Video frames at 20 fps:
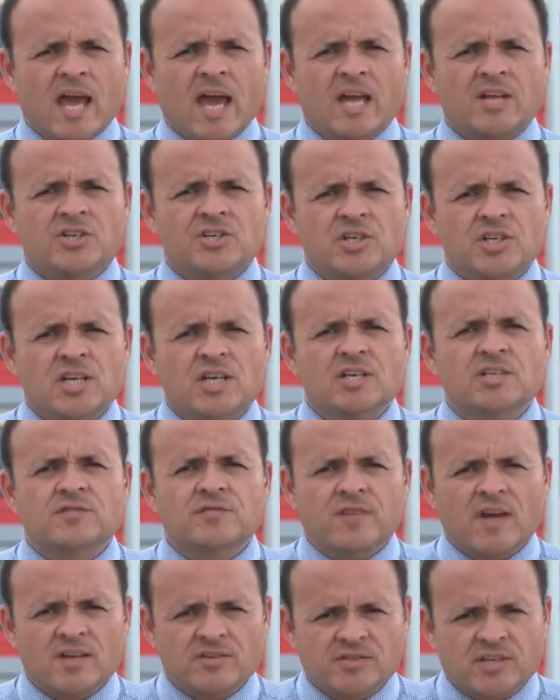and she is
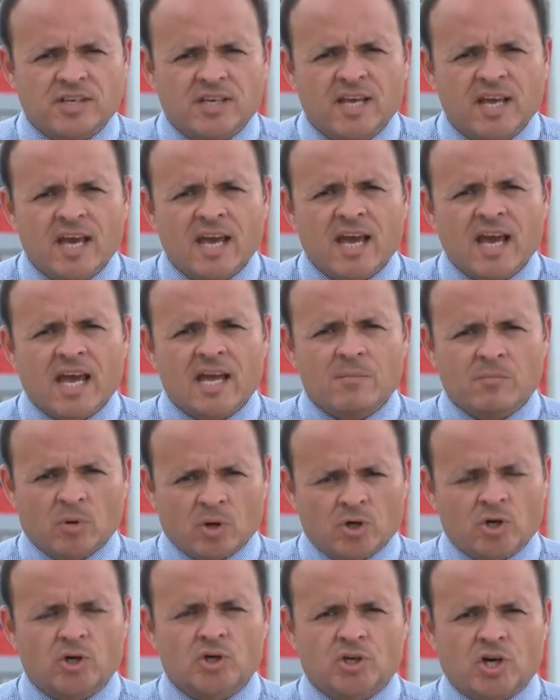facing a
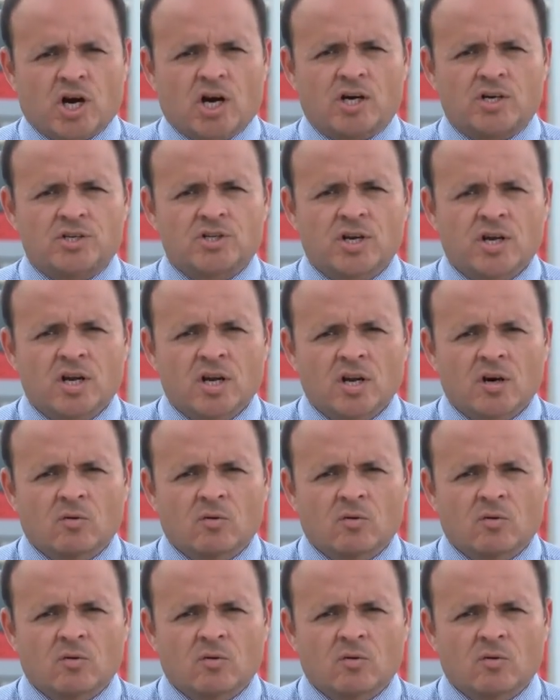murder charge.